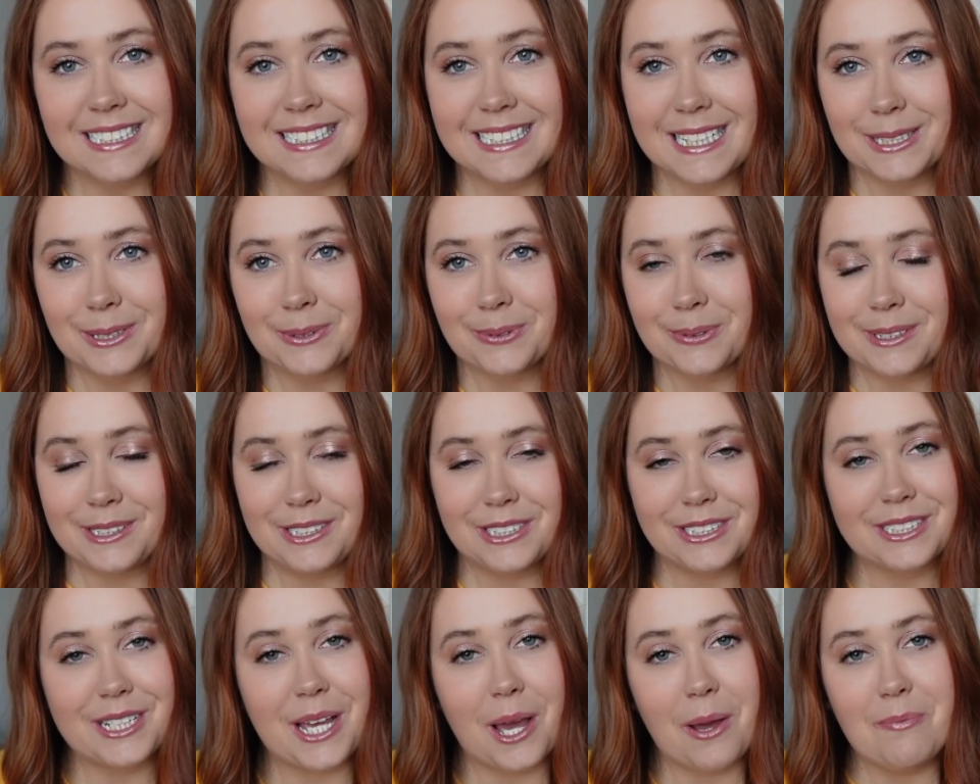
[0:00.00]
Since we
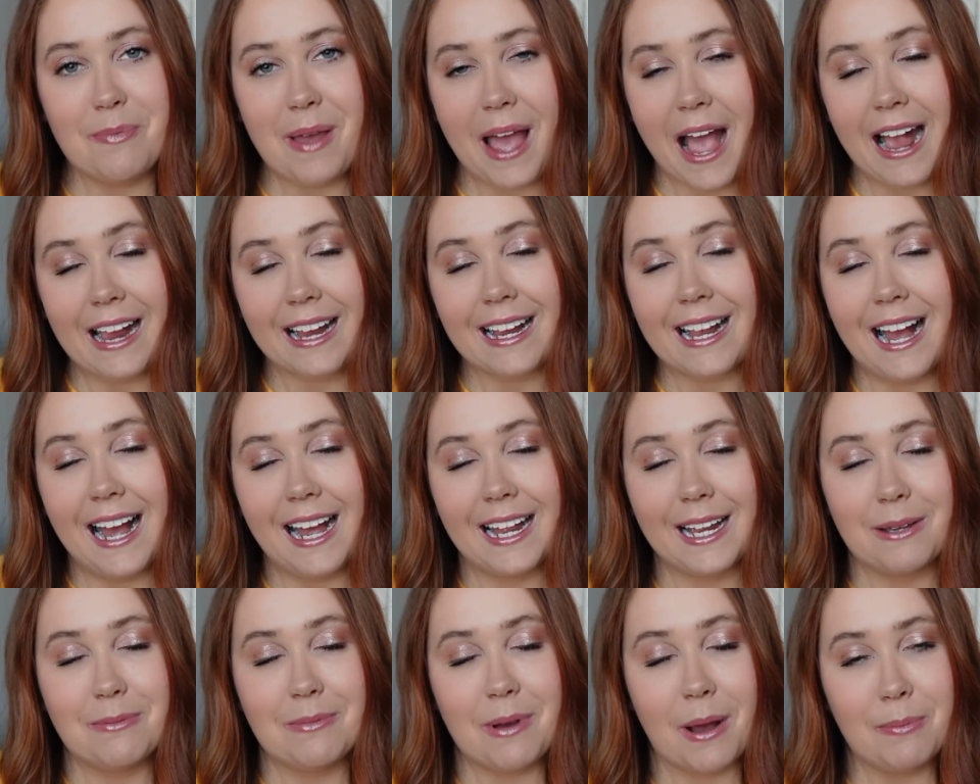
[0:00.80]
just got back,
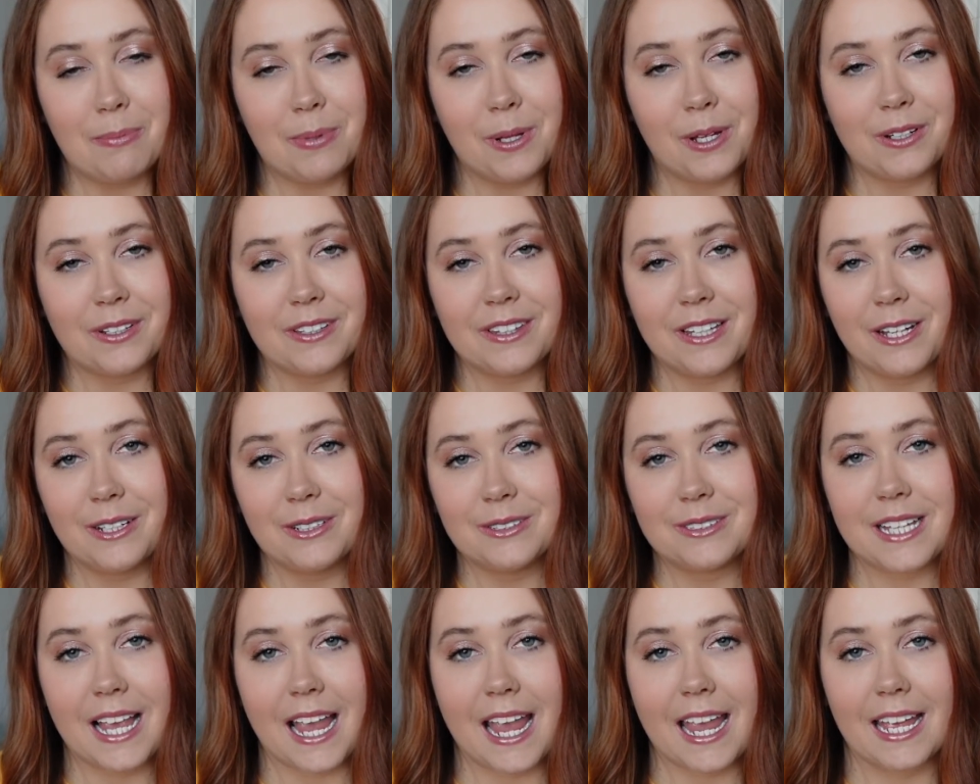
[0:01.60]
I am uploading
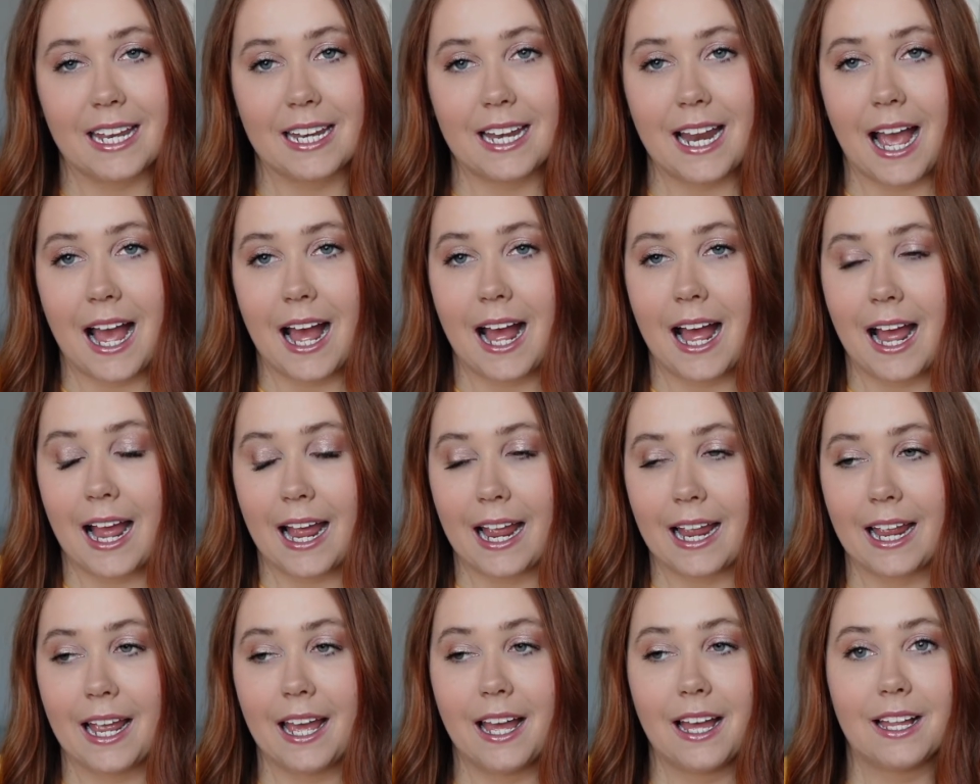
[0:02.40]
those, and
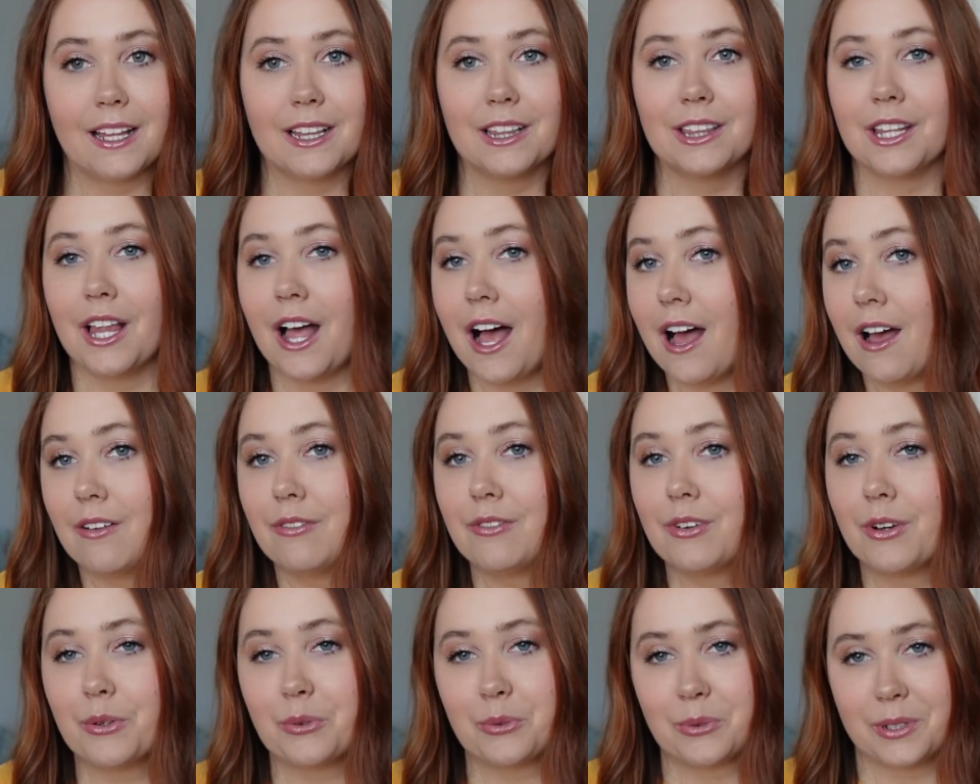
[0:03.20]
I
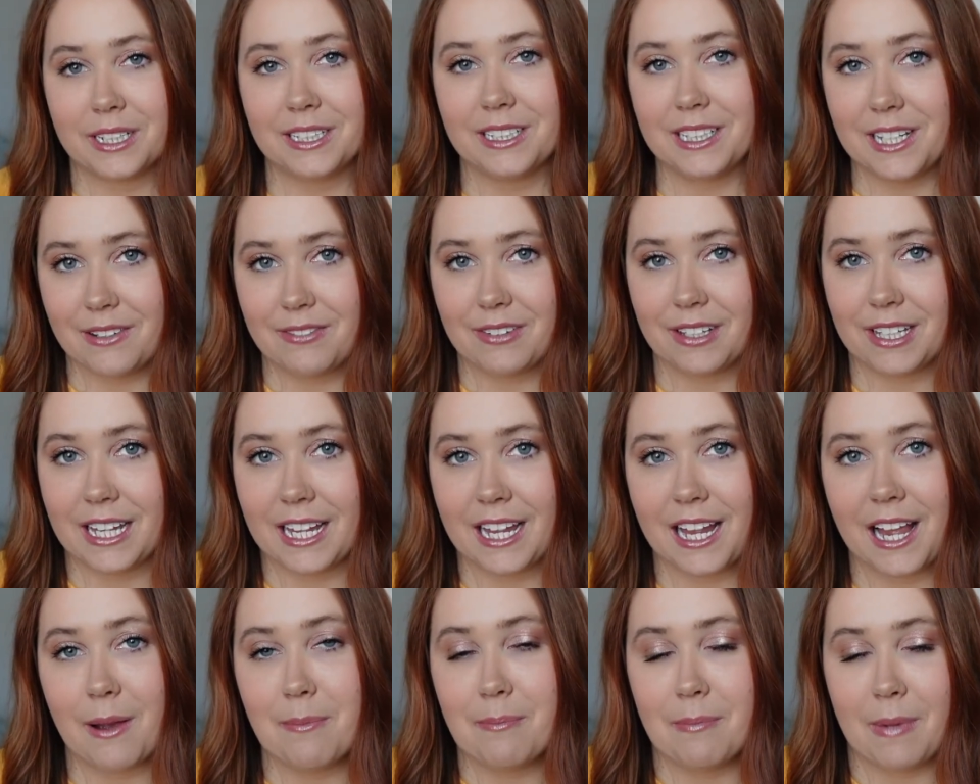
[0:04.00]
love
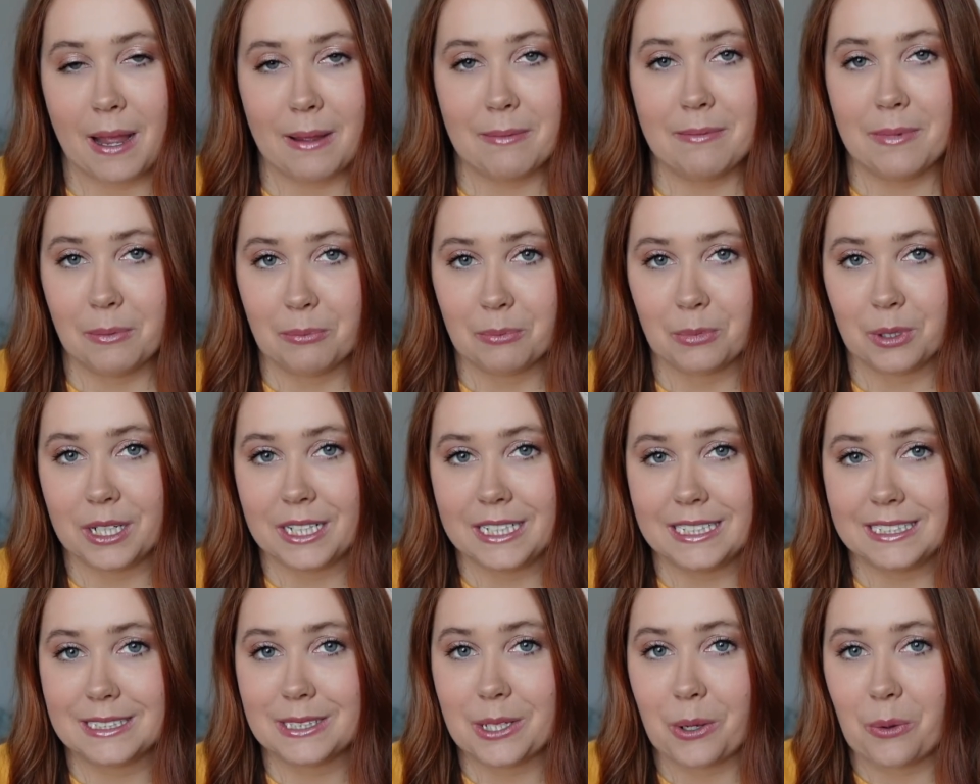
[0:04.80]
reliving my
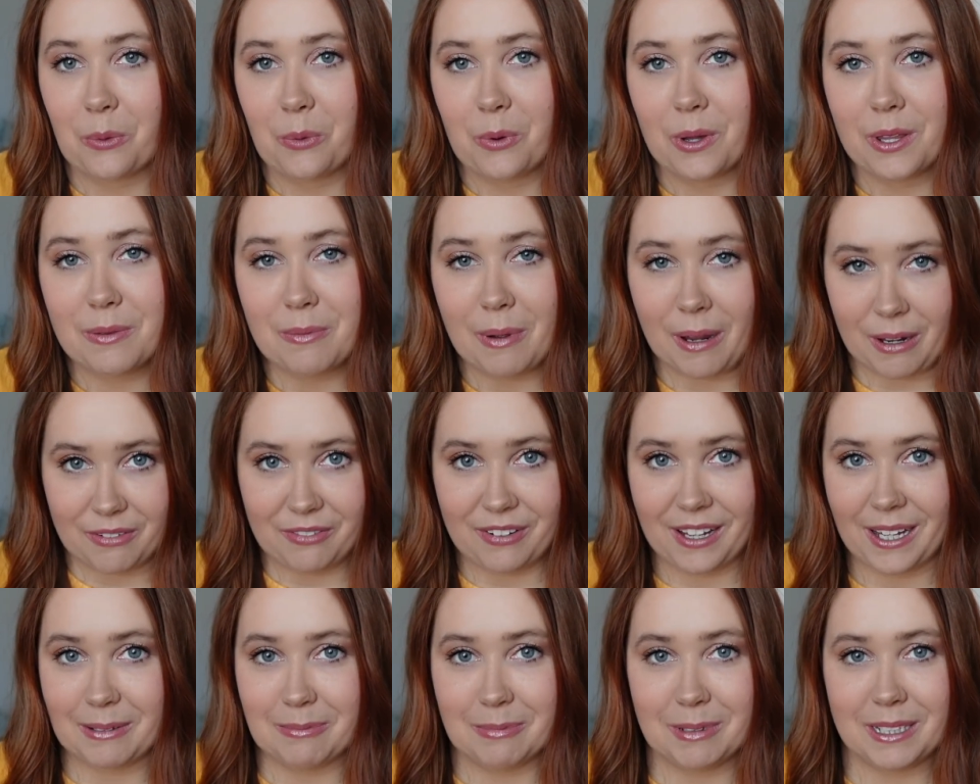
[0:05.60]
memories with my
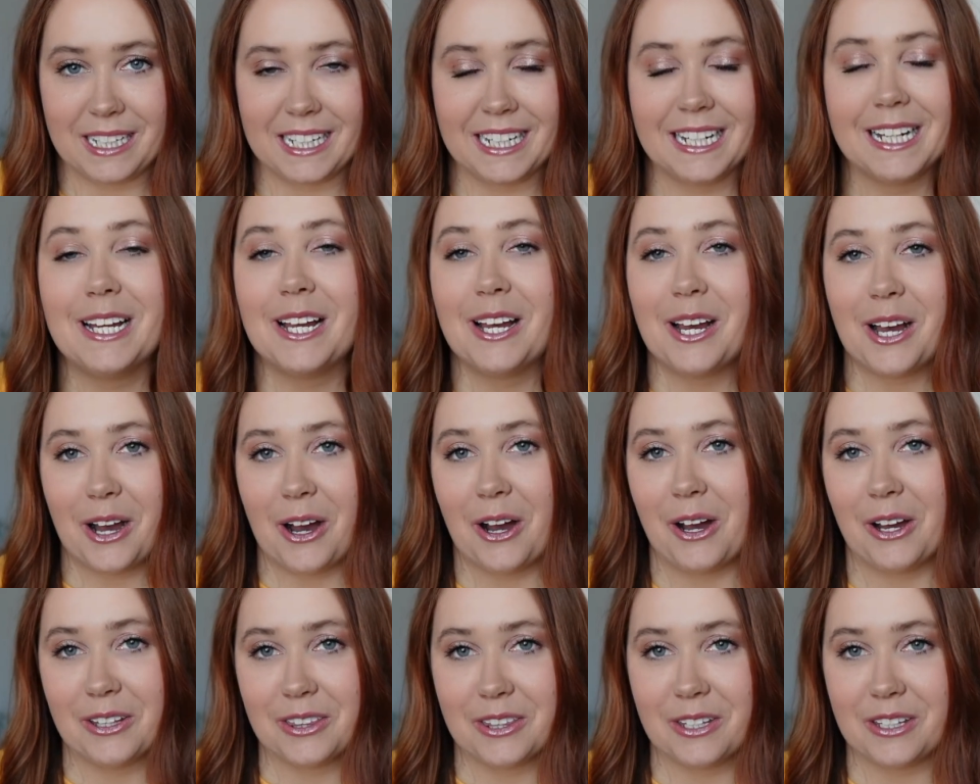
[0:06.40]
family
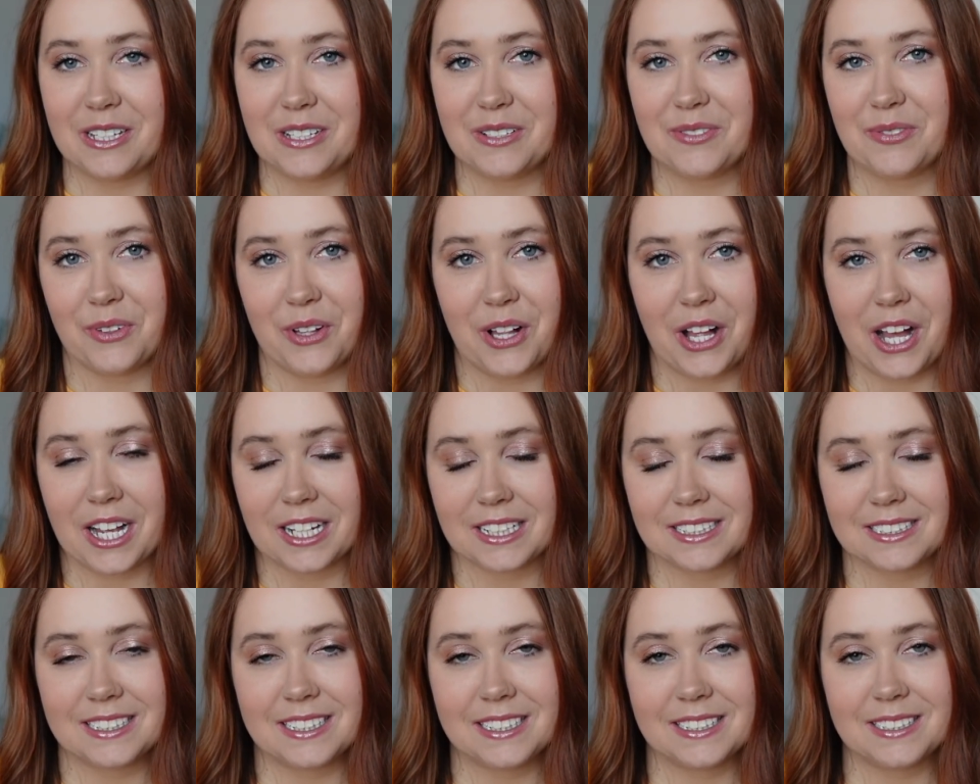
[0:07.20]
on these
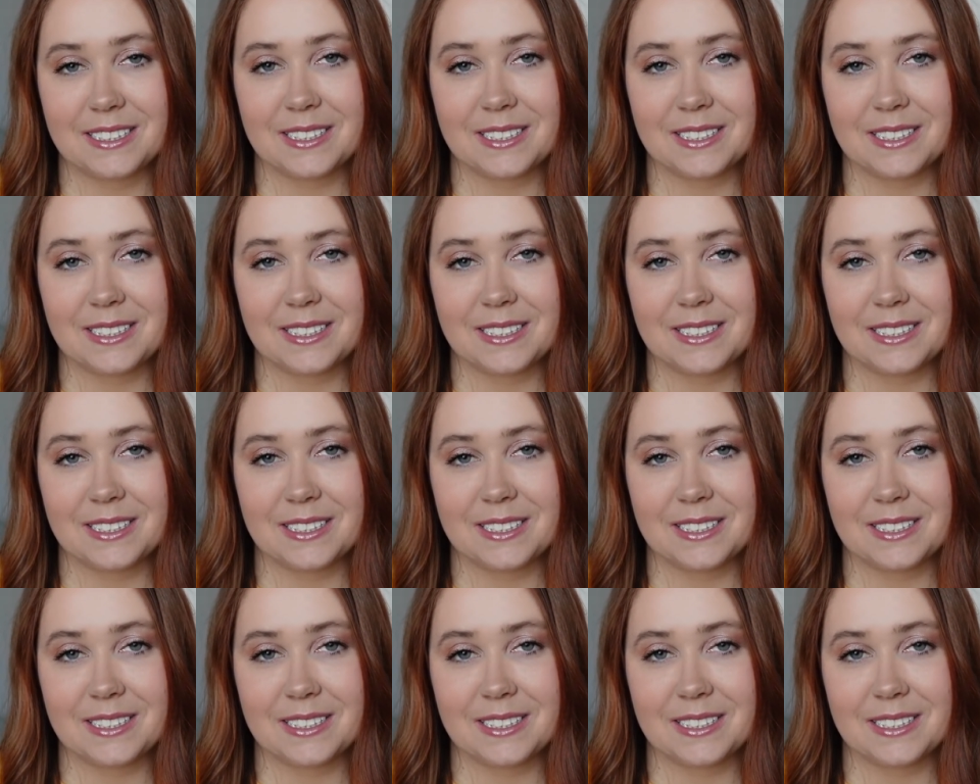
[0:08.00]
vlogs.